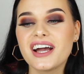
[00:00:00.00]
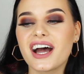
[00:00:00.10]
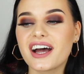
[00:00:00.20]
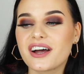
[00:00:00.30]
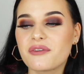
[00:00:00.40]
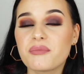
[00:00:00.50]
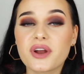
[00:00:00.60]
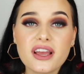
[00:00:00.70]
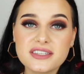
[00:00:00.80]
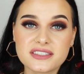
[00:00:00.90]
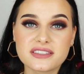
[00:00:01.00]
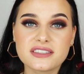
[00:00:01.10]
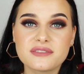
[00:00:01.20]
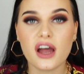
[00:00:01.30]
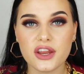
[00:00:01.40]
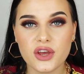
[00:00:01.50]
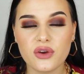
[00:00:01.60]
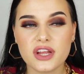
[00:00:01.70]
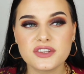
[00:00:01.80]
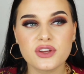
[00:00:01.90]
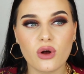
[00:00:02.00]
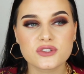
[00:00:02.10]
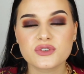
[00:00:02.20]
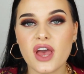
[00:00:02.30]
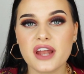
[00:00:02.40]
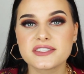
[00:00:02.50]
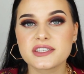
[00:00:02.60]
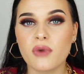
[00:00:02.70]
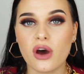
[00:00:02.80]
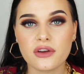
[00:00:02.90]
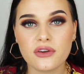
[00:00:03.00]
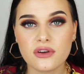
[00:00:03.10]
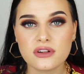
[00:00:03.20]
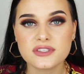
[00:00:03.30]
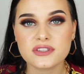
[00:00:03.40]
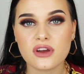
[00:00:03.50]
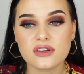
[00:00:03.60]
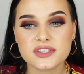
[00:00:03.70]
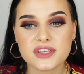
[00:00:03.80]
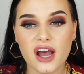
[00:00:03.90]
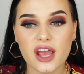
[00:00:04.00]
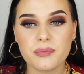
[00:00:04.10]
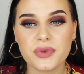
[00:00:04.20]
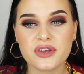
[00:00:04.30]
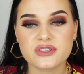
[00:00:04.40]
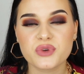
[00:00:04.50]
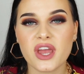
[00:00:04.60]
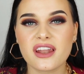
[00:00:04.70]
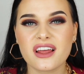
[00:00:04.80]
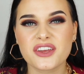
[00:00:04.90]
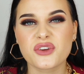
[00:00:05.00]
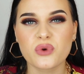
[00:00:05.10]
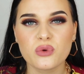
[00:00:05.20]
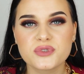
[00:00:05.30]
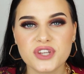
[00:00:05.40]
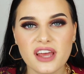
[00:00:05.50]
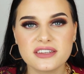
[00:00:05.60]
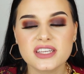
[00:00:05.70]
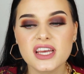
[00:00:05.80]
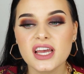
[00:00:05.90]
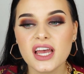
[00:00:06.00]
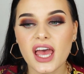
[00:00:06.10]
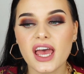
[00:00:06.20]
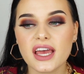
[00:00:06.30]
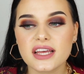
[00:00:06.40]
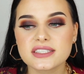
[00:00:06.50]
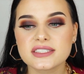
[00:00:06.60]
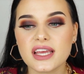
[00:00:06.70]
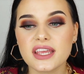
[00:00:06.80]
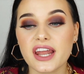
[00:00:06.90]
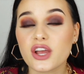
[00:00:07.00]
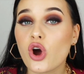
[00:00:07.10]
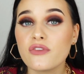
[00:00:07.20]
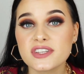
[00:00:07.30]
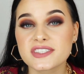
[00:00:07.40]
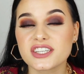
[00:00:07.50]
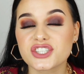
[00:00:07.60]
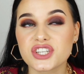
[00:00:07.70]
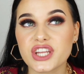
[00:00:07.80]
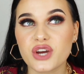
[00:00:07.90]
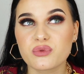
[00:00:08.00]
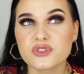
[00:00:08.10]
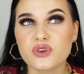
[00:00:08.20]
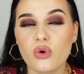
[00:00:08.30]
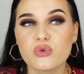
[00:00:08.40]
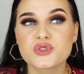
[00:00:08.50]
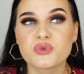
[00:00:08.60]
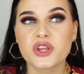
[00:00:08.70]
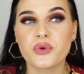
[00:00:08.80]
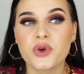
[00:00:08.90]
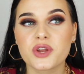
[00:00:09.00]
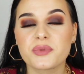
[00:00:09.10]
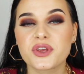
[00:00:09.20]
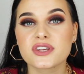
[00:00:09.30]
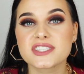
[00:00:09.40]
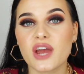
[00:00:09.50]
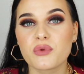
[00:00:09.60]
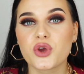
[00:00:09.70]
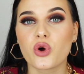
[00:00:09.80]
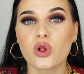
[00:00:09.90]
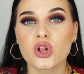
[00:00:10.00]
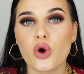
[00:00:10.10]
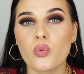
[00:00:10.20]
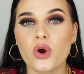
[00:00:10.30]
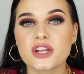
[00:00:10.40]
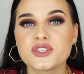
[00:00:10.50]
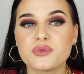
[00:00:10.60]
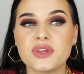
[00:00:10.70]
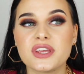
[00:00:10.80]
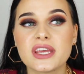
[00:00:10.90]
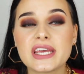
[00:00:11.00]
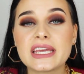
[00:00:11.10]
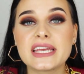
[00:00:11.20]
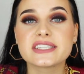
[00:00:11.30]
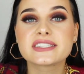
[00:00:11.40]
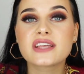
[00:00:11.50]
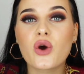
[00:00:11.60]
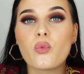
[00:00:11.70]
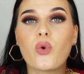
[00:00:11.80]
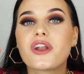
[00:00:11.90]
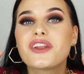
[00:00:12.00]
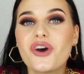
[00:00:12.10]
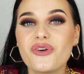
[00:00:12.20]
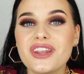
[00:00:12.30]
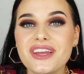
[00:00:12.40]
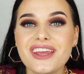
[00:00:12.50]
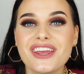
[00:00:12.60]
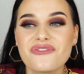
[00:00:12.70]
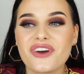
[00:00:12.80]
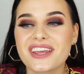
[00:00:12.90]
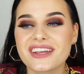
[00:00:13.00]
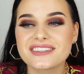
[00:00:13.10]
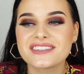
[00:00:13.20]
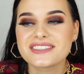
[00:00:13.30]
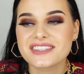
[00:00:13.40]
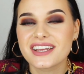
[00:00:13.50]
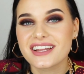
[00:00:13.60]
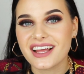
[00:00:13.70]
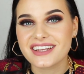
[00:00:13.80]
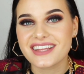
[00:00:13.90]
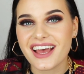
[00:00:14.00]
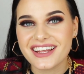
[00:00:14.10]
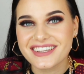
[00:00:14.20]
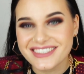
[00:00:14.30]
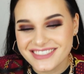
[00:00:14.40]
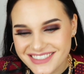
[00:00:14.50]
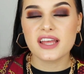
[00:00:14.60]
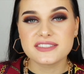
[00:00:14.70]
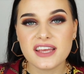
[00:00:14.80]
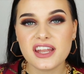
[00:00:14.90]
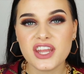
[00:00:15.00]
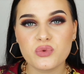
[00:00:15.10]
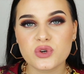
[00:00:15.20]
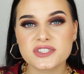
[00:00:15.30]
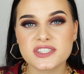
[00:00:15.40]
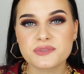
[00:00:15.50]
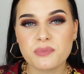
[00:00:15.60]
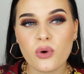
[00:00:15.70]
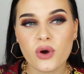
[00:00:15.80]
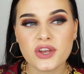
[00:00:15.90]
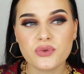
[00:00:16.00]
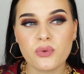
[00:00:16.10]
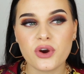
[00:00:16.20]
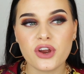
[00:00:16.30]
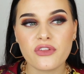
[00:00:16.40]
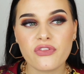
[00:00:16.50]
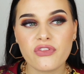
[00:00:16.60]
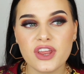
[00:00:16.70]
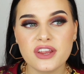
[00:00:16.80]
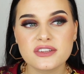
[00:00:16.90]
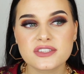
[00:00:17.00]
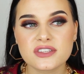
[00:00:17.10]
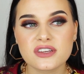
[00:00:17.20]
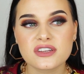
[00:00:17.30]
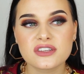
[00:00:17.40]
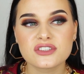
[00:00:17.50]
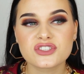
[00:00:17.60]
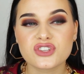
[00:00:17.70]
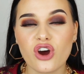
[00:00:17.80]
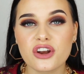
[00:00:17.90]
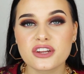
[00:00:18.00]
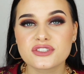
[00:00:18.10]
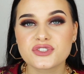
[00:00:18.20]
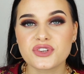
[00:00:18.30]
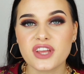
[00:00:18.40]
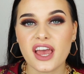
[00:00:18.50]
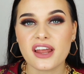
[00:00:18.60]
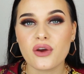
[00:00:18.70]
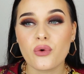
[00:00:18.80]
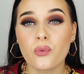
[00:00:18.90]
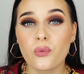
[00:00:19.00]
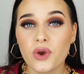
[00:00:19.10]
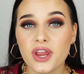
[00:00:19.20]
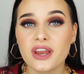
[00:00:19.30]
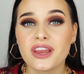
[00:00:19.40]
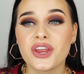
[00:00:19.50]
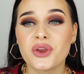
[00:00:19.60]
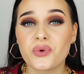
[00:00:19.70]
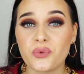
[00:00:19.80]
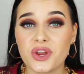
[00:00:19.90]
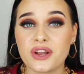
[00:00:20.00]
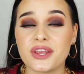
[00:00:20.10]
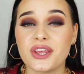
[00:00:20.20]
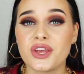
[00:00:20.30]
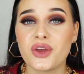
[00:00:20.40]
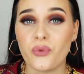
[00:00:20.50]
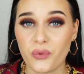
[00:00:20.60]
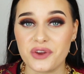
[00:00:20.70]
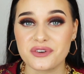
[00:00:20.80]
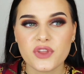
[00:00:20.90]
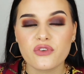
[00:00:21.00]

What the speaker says: But I did it. I know that he also added some other girls on Skype because we had like a group chat. And yeah, the conversation there was always really weird because every girl wanted to be his one and only, if I can say it like that. And then there was this point where things started to get really, really weird.